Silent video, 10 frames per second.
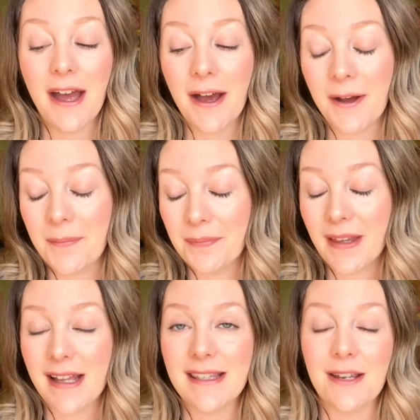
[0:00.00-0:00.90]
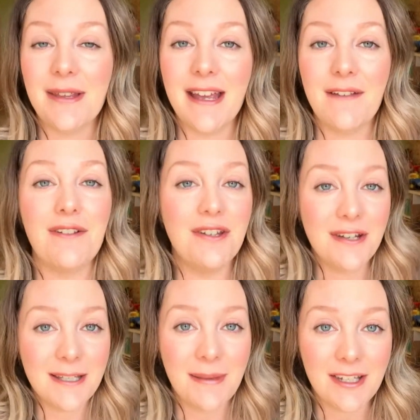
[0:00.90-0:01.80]
And so yeah, if you're new
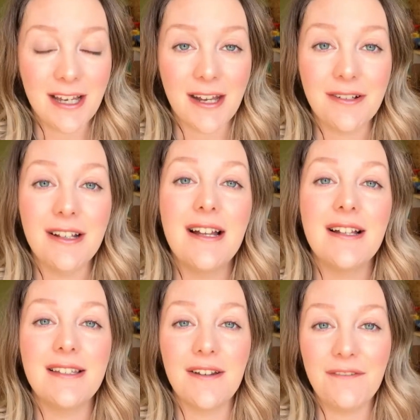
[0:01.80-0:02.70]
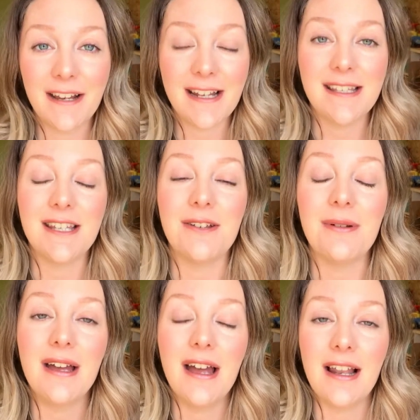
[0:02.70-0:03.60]
to my channel, don't forget to
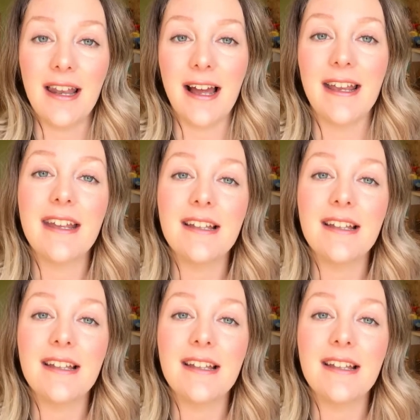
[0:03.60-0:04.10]
like,